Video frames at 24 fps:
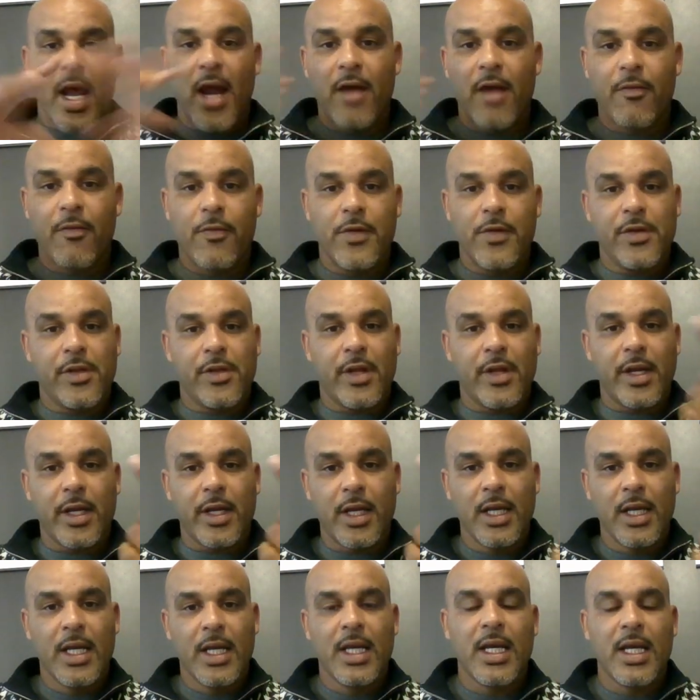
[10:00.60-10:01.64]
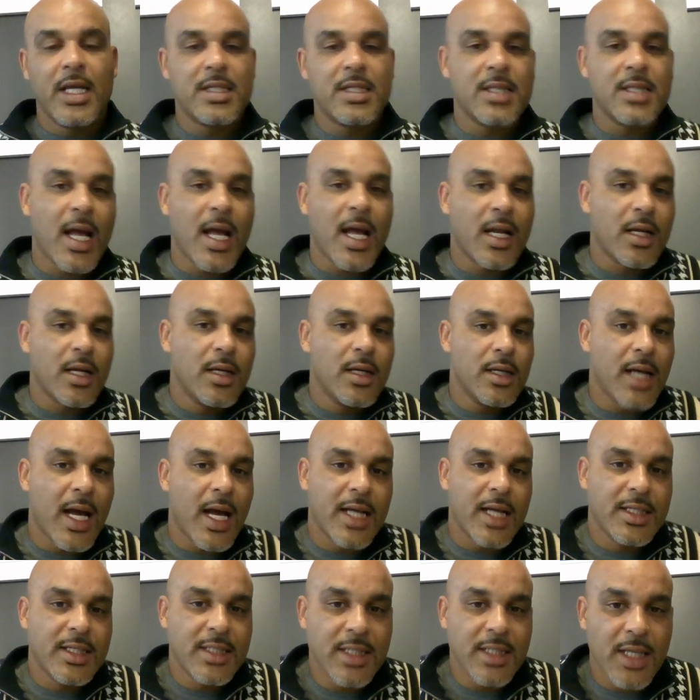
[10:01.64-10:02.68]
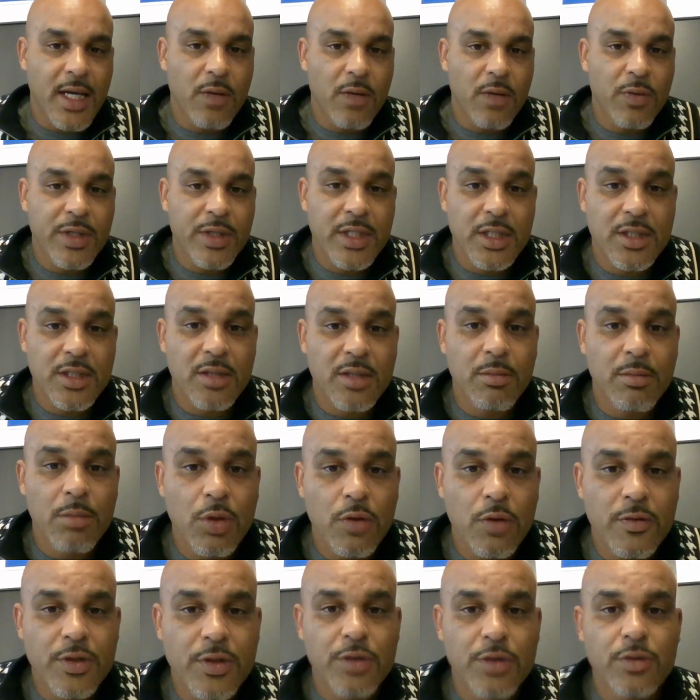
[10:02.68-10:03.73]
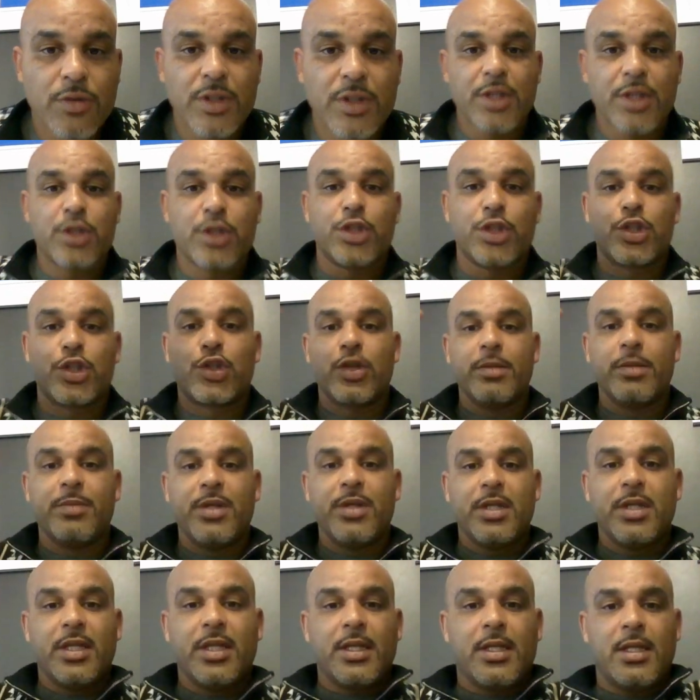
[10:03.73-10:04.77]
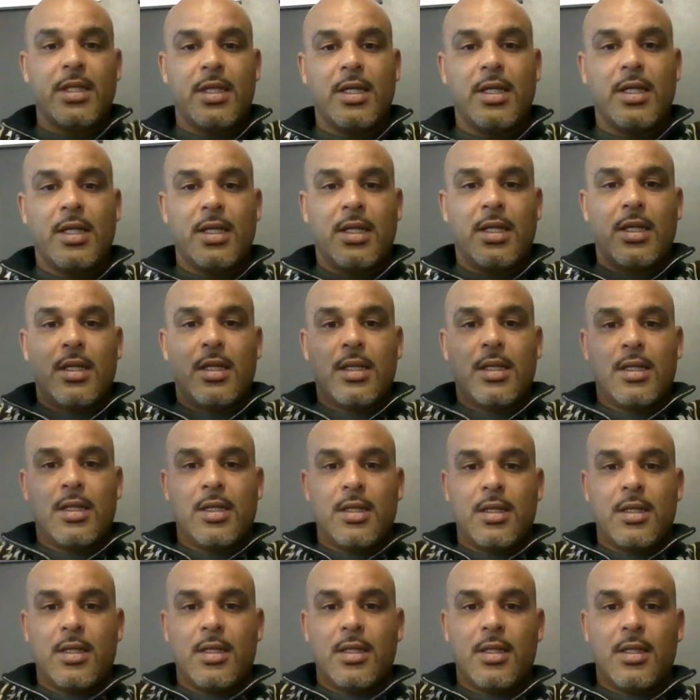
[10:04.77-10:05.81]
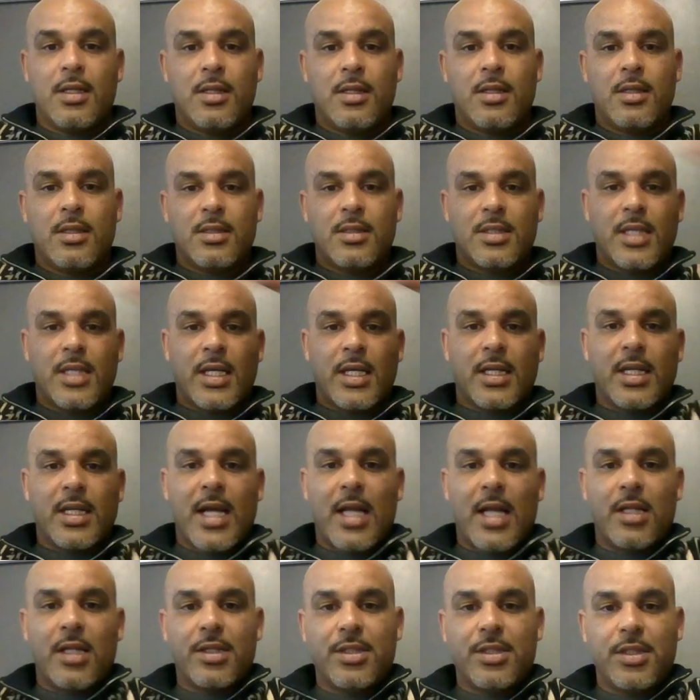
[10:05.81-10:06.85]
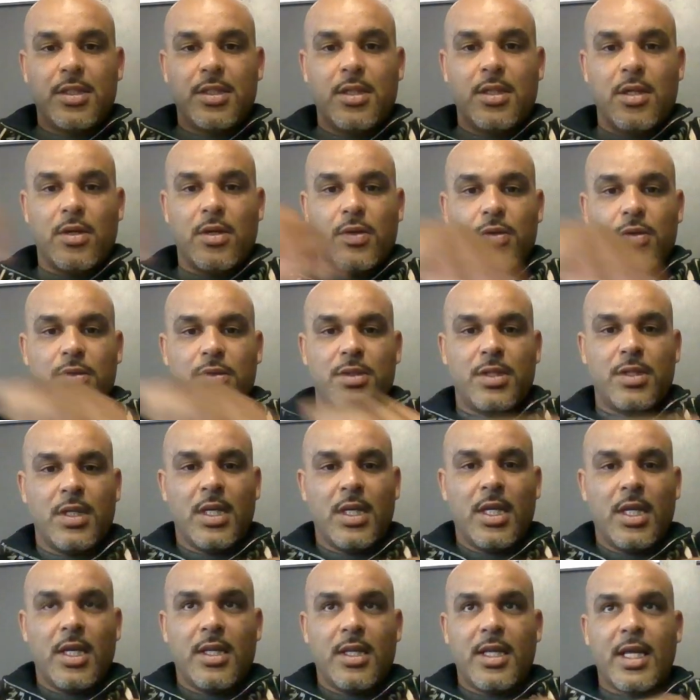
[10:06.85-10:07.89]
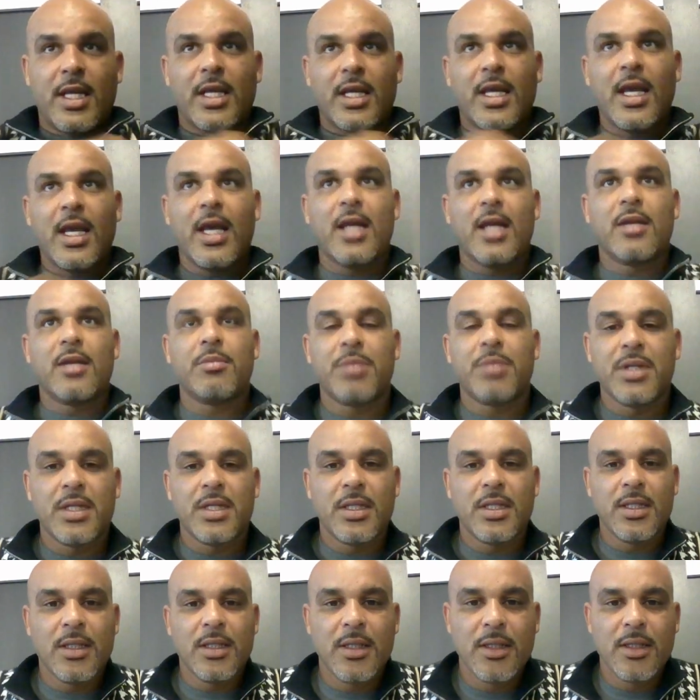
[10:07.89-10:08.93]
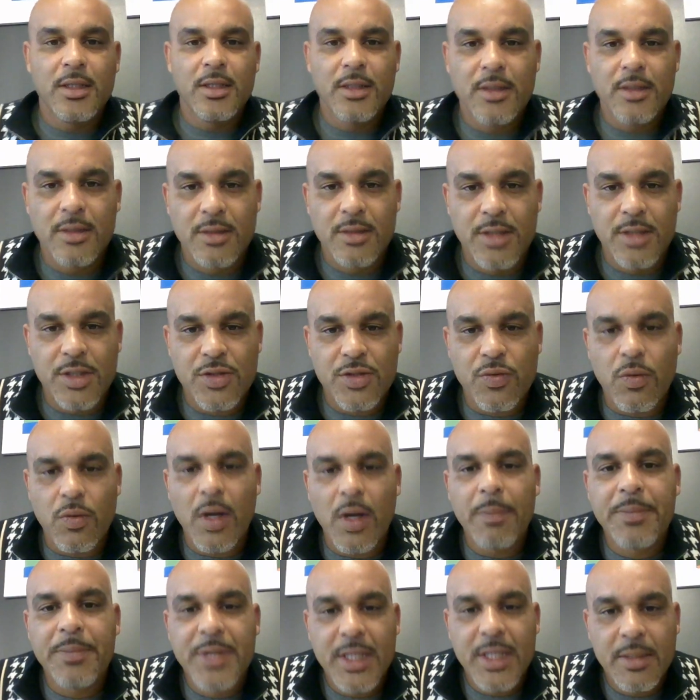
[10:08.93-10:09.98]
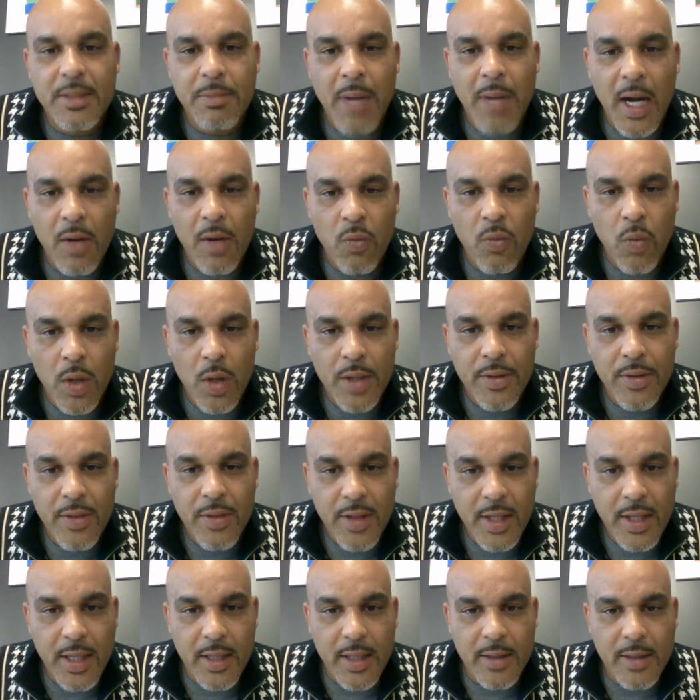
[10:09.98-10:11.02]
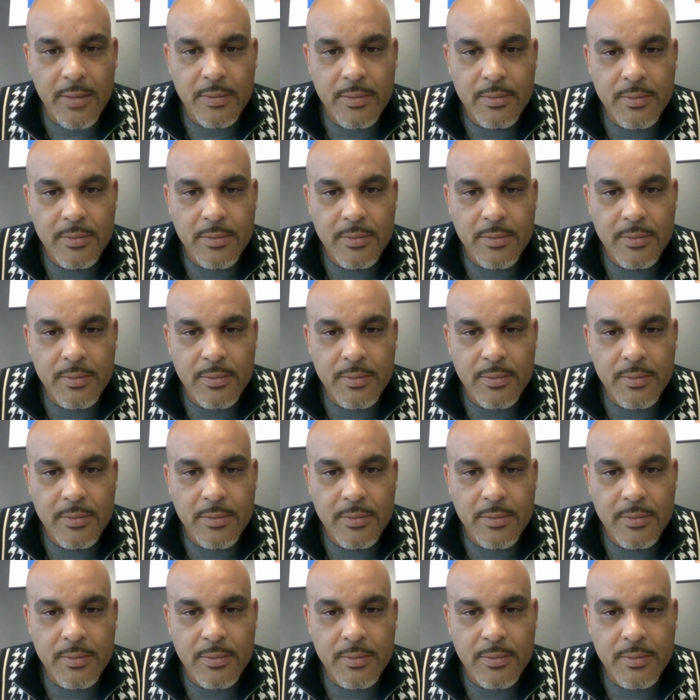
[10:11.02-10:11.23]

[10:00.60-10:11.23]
everything is not a good idea, and we need to move to distributed technology nodes that can't be disrupted by one thing.